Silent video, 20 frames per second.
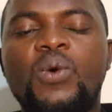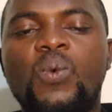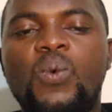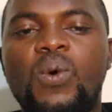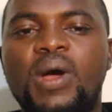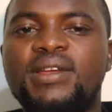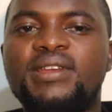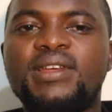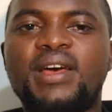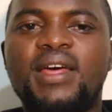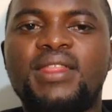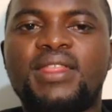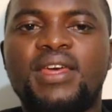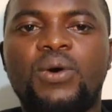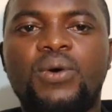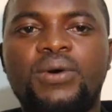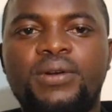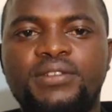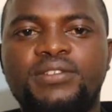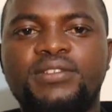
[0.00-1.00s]
What are the
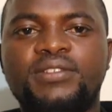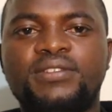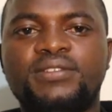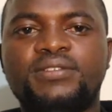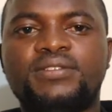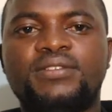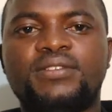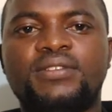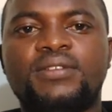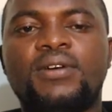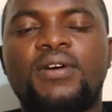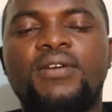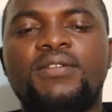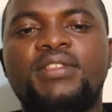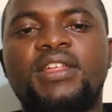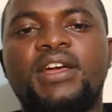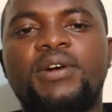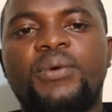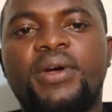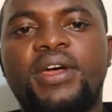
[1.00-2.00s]
origins
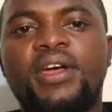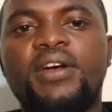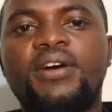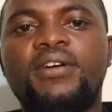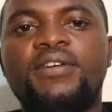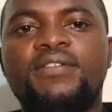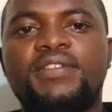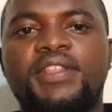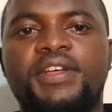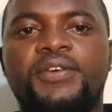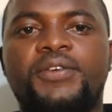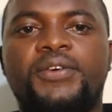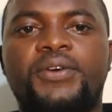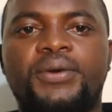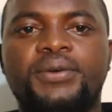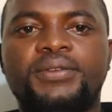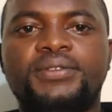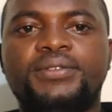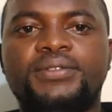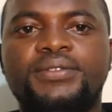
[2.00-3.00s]
of the way of the
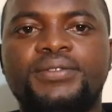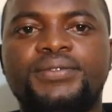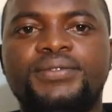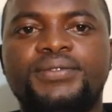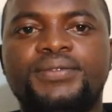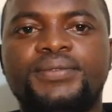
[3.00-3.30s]
cross?